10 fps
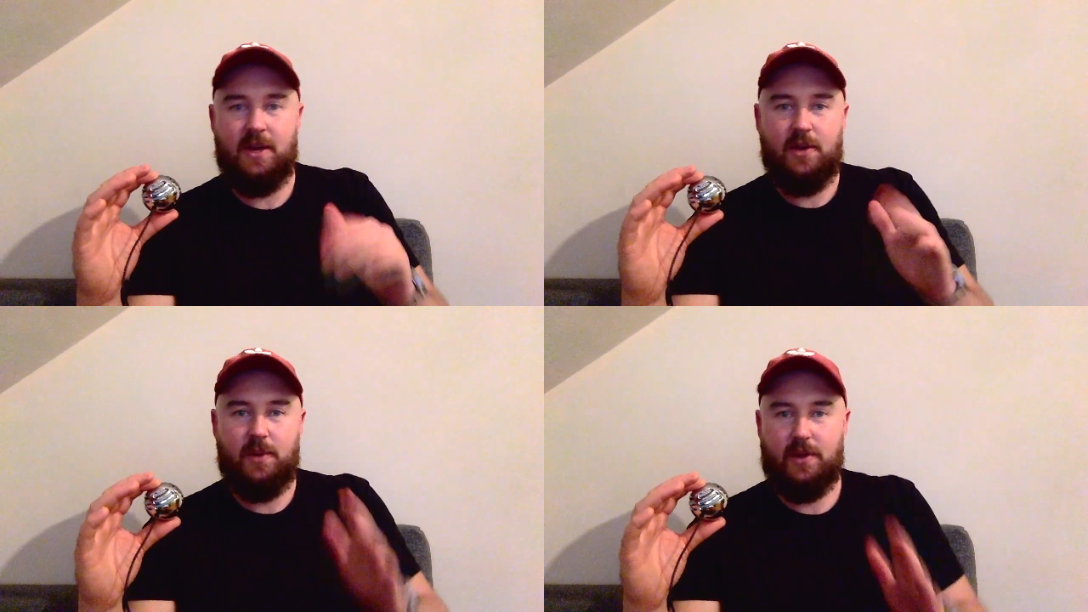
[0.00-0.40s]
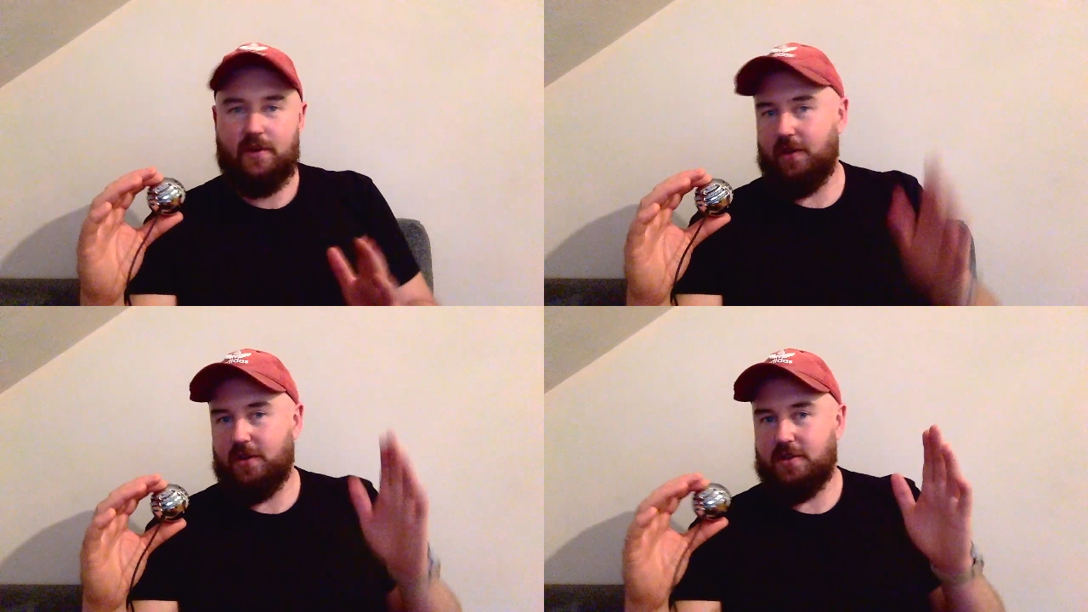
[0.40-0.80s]
whether I've
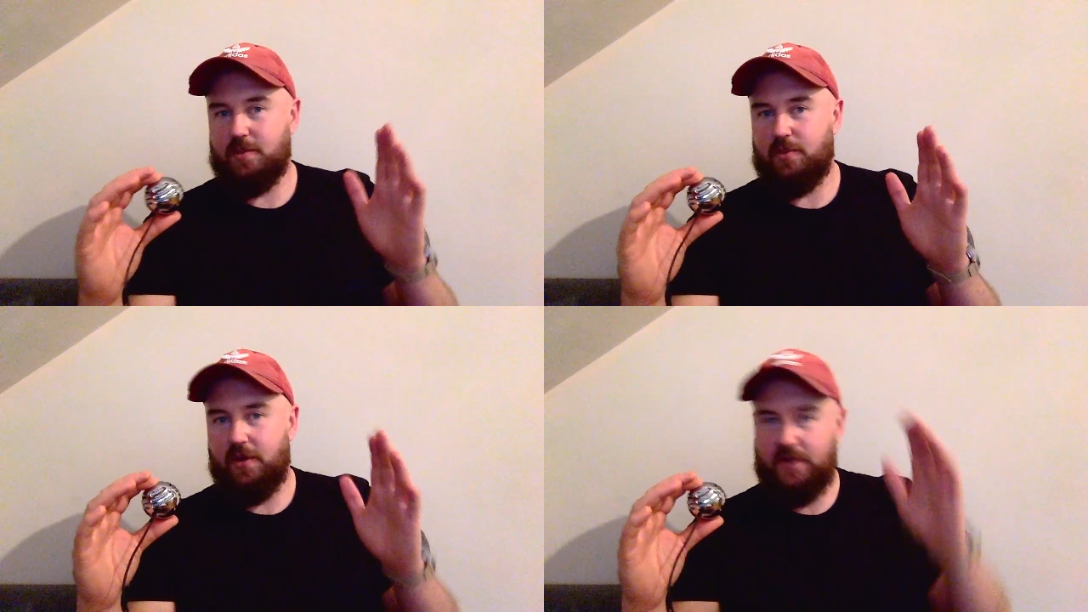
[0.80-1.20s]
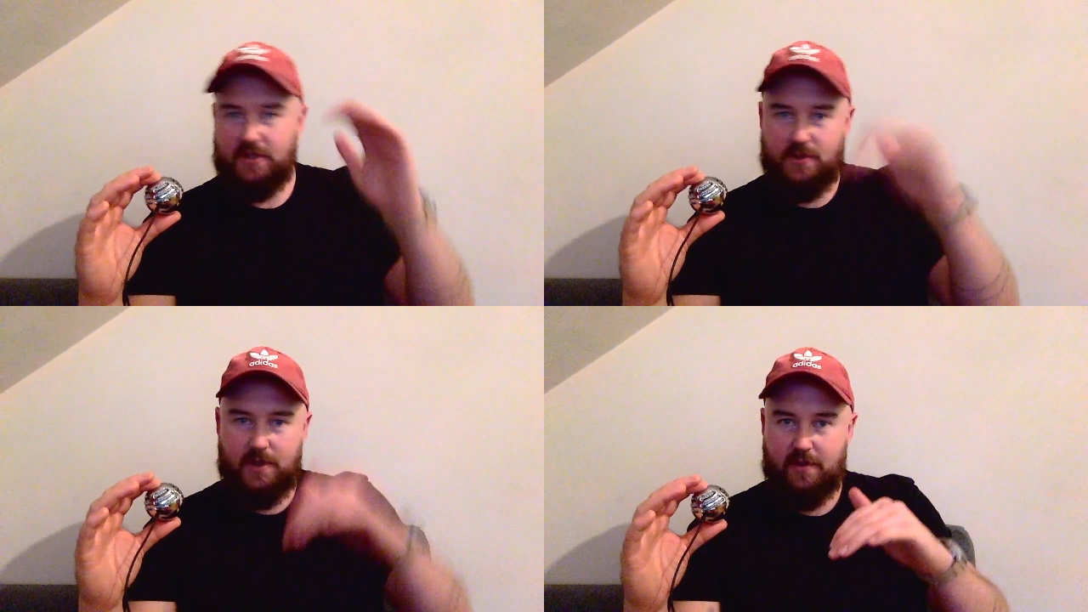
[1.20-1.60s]
got some profits,
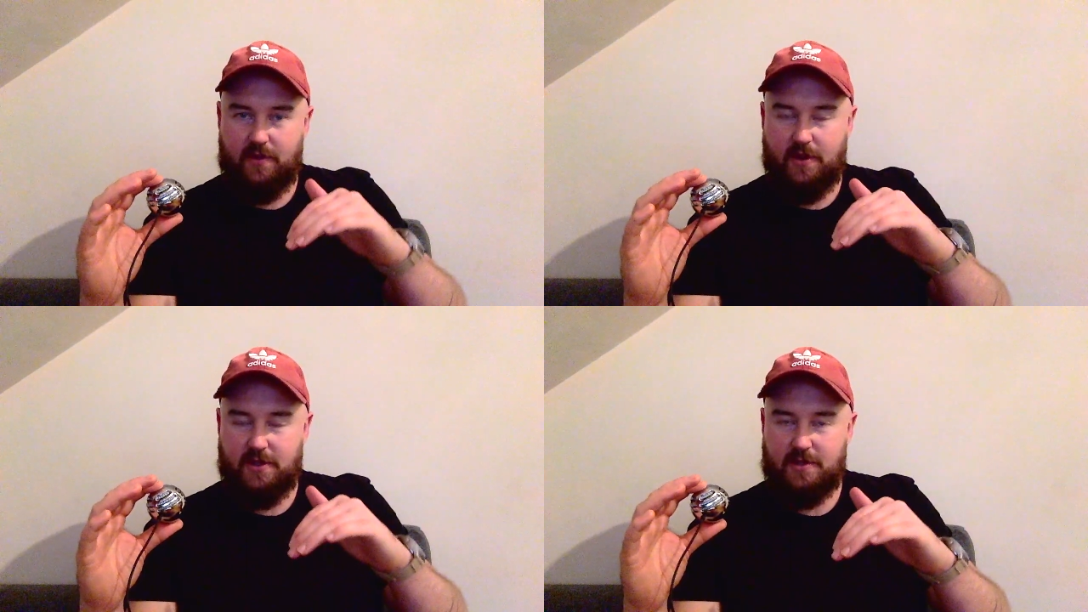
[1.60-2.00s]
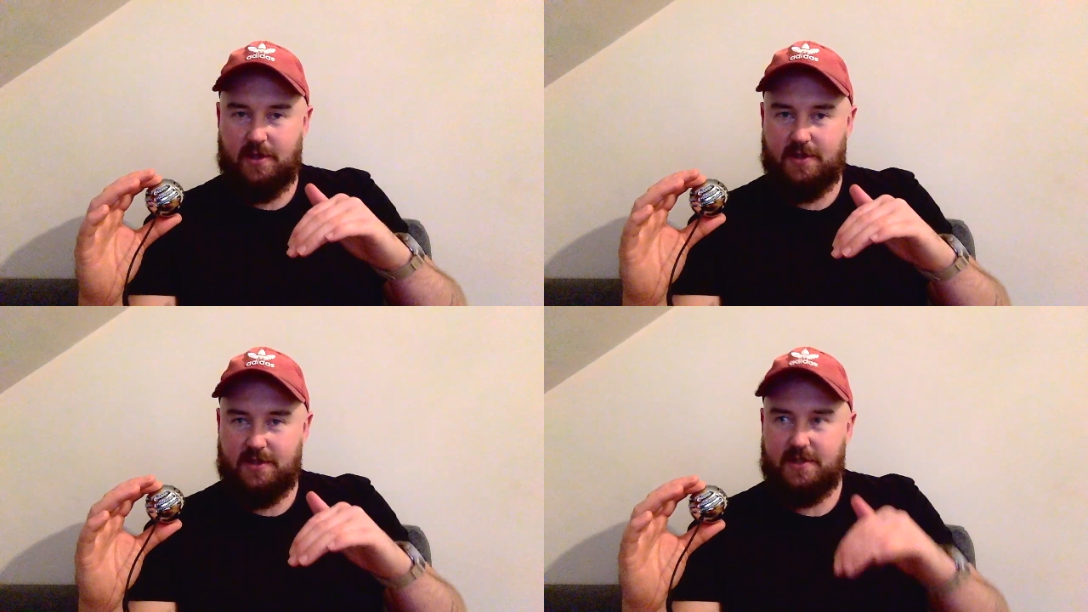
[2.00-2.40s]
whether I've got some
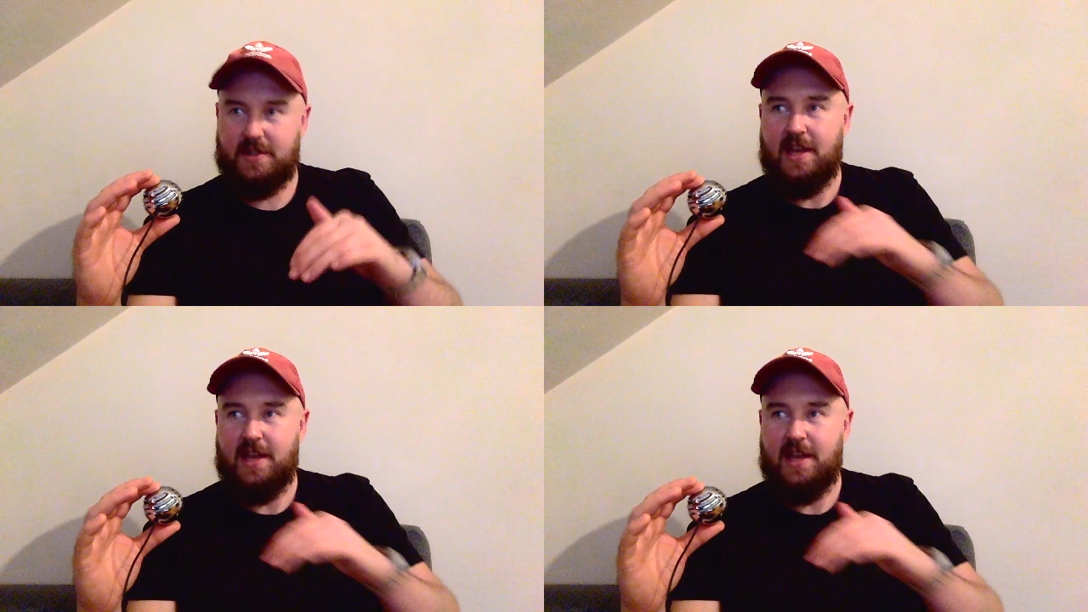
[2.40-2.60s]
losses.